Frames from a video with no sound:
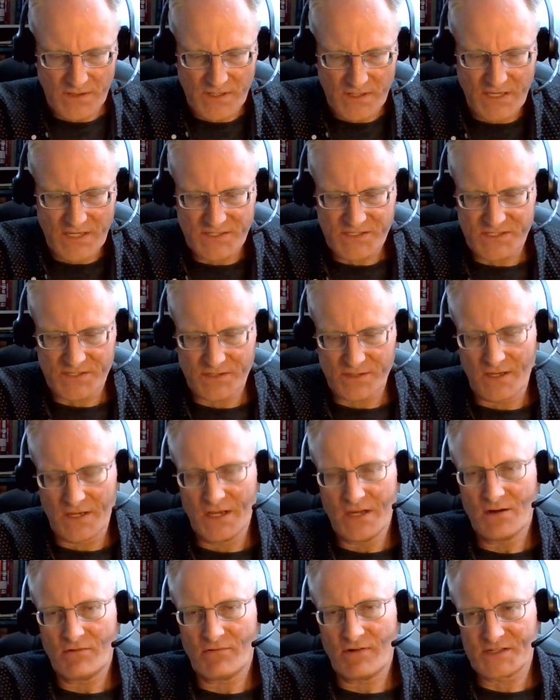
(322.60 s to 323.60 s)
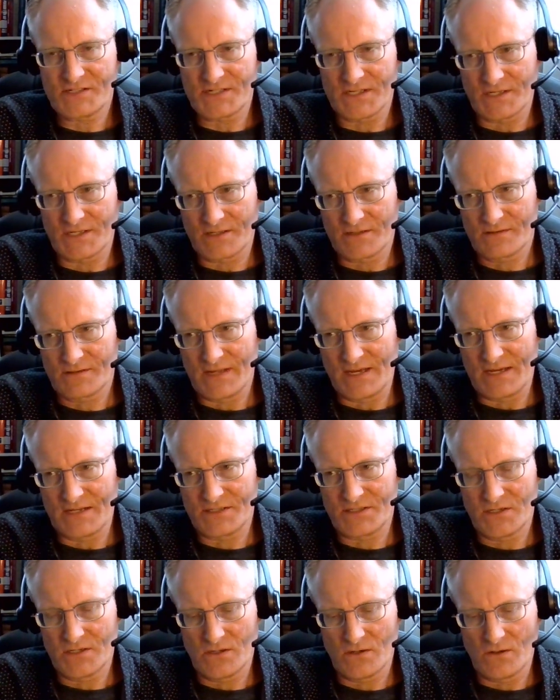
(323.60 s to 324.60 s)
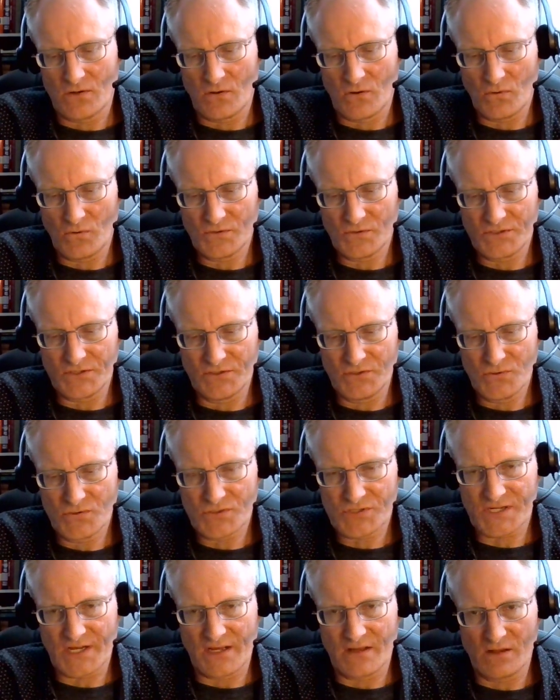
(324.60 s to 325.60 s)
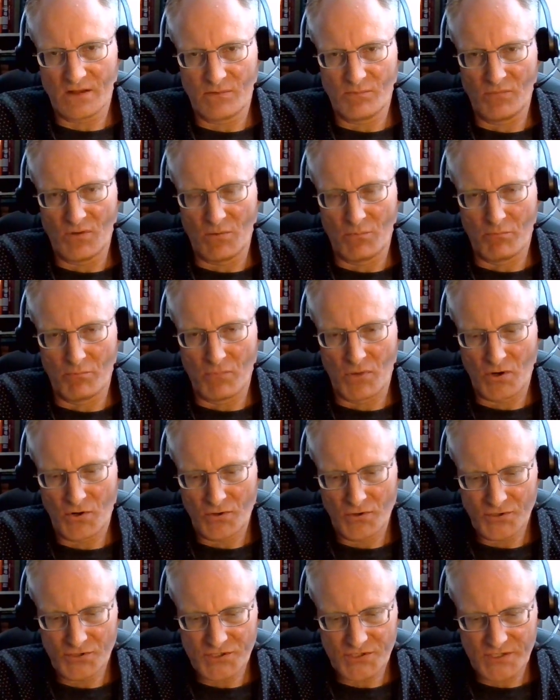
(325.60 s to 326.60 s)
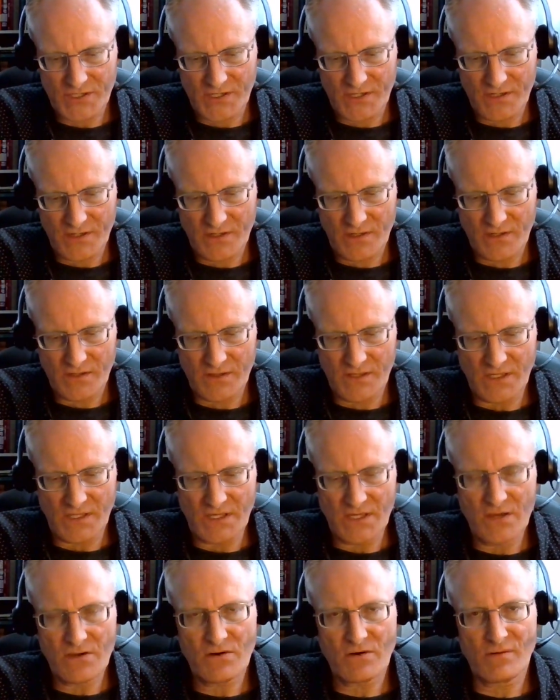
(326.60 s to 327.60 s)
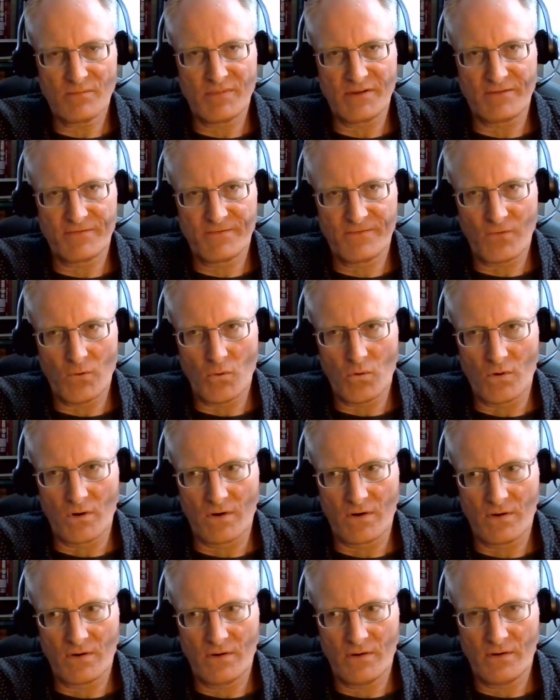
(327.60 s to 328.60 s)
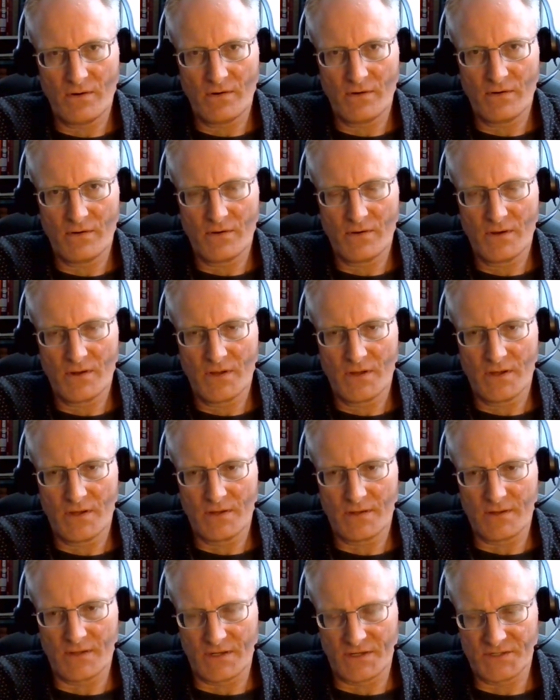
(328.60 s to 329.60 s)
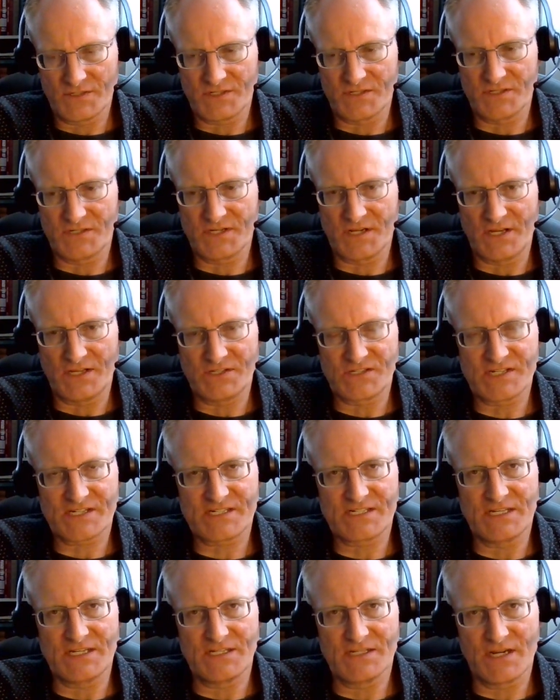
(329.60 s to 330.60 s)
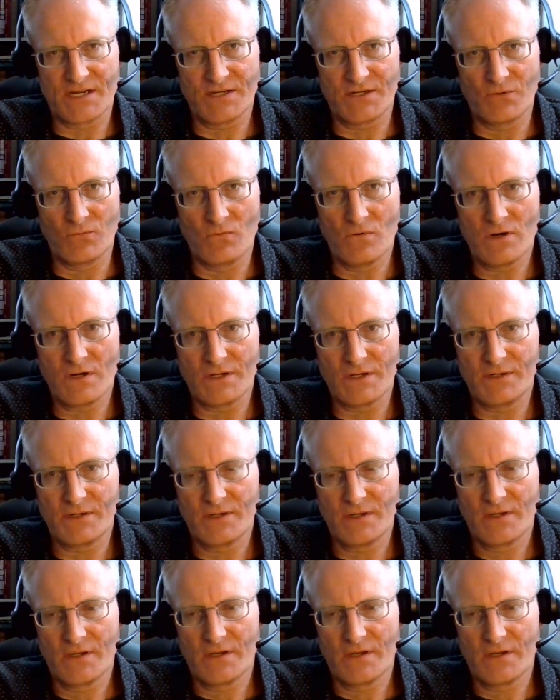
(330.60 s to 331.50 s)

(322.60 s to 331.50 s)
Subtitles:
It's interesting that Old and New Salem merged the year before, that is to say in 1691.